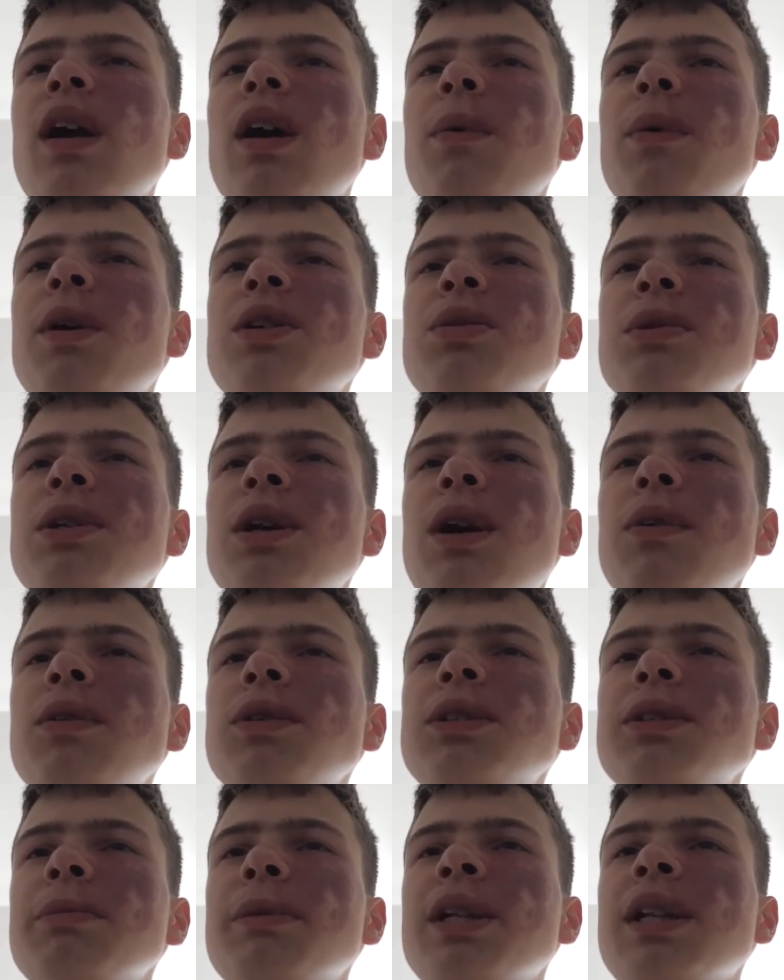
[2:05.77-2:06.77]
which would
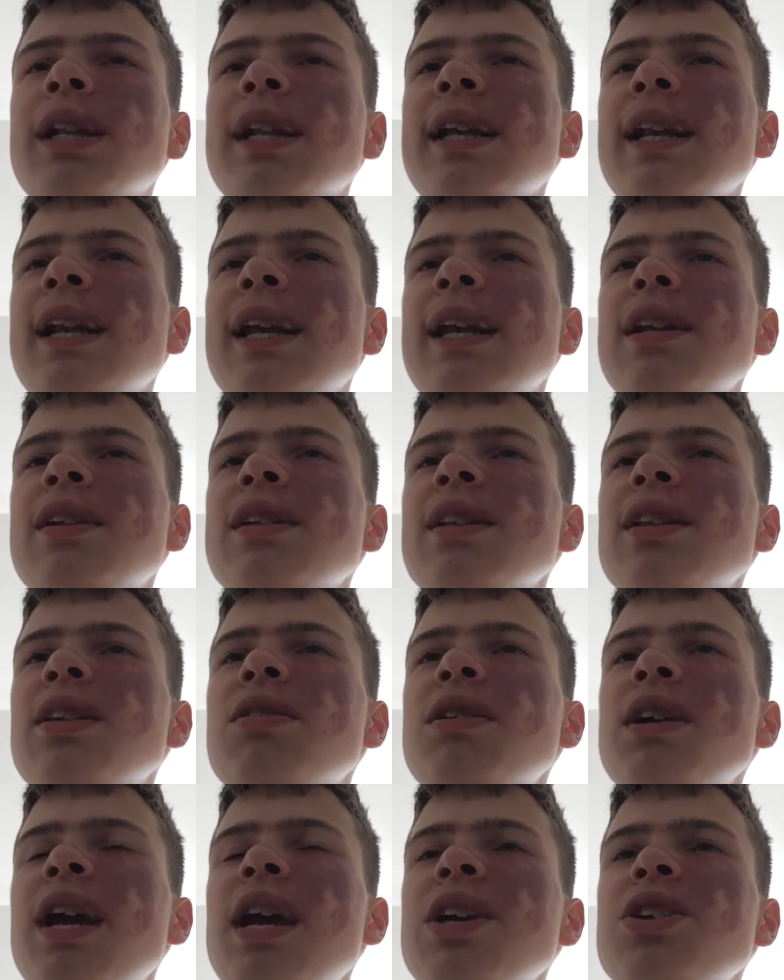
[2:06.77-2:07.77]
ultimately lead to the
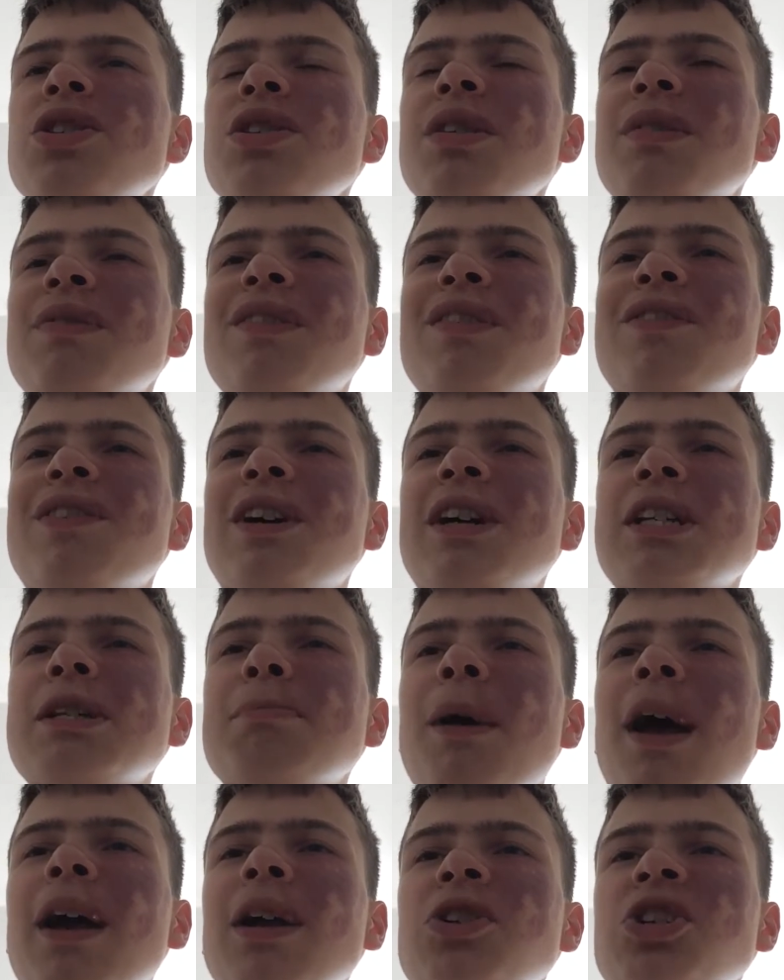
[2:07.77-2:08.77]
creation of the
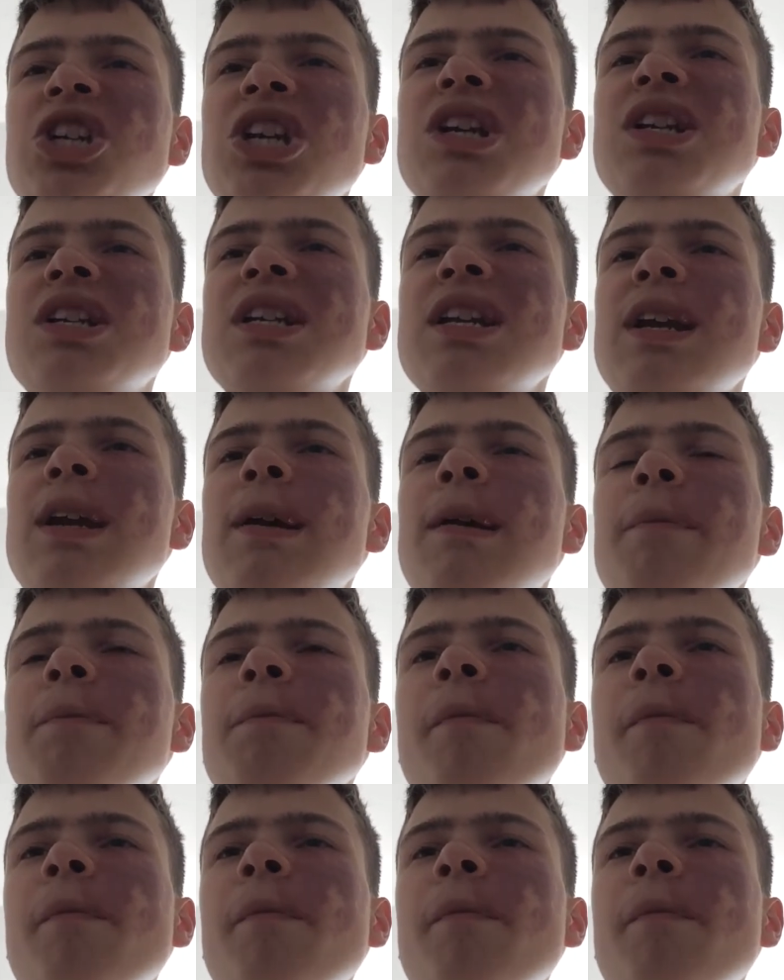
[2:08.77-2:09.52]
Fastback GT.